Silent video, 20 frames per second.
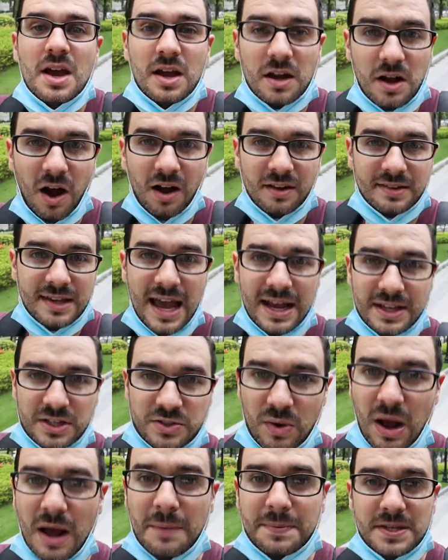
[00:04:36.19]
contact
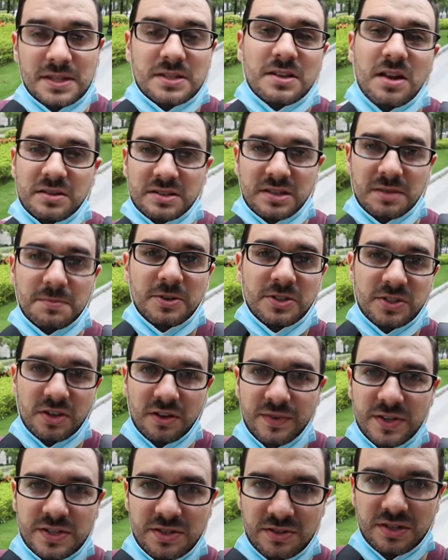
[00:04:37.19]
Swapsy's customer
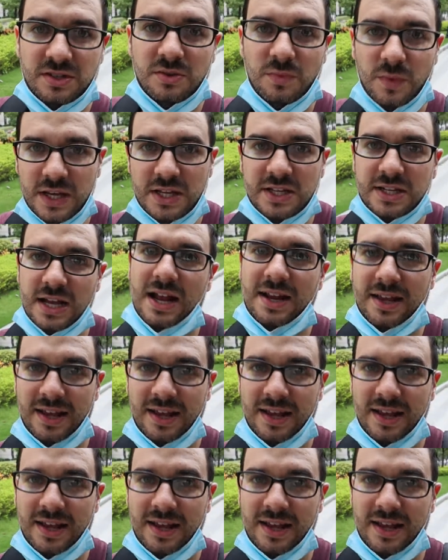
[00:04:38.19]
service using WeChat.